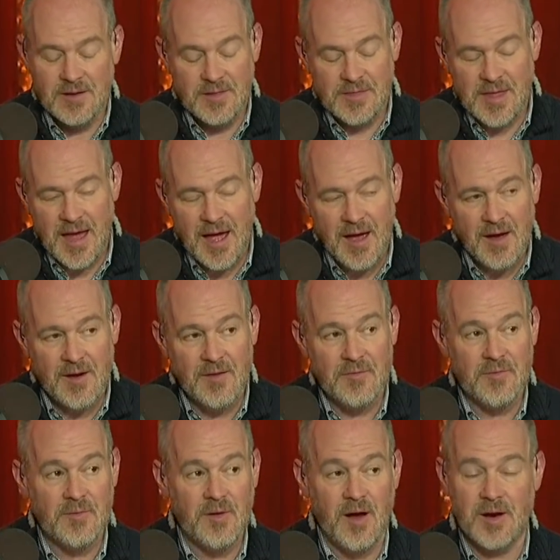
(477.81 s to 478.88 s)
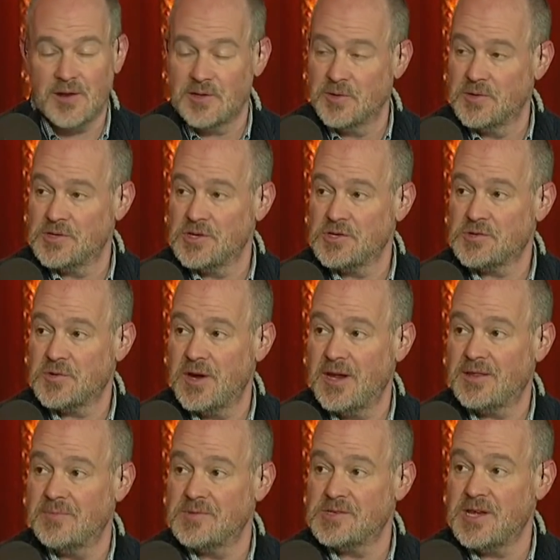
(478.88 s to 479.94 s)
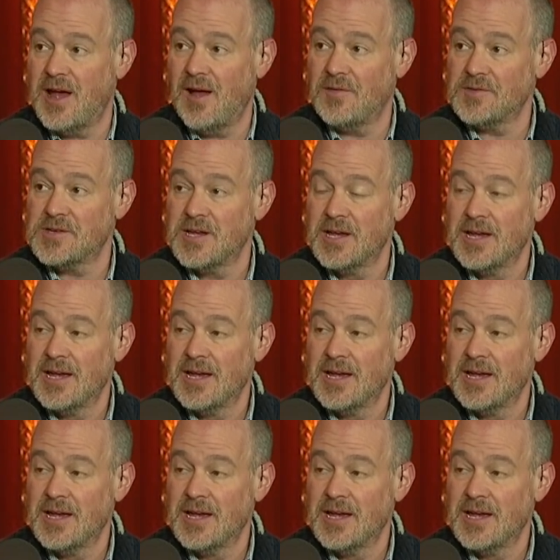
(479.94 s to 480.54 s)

They're on a losing streak themselves,